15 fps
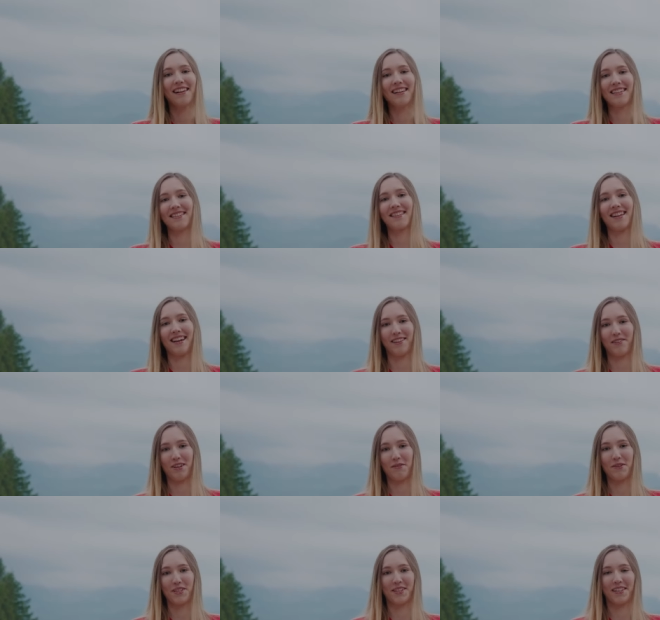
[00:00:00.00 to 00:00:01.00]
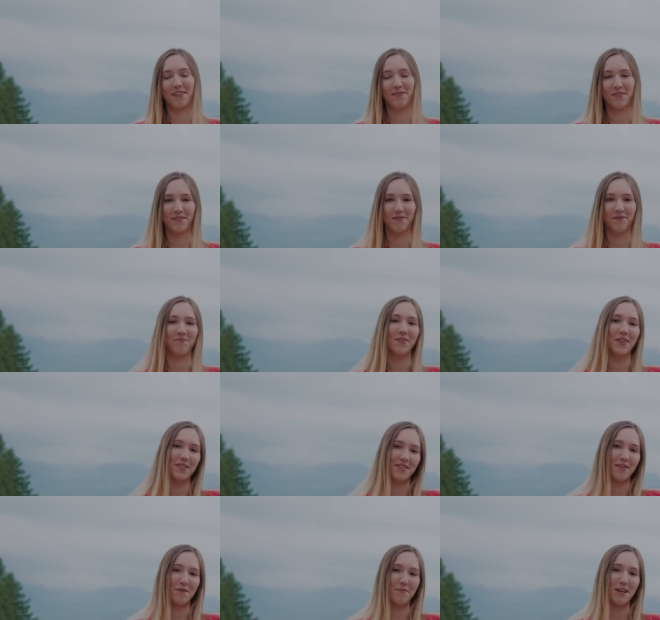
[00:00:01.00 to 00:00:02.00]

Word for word: Let's lie to ourselves, it's not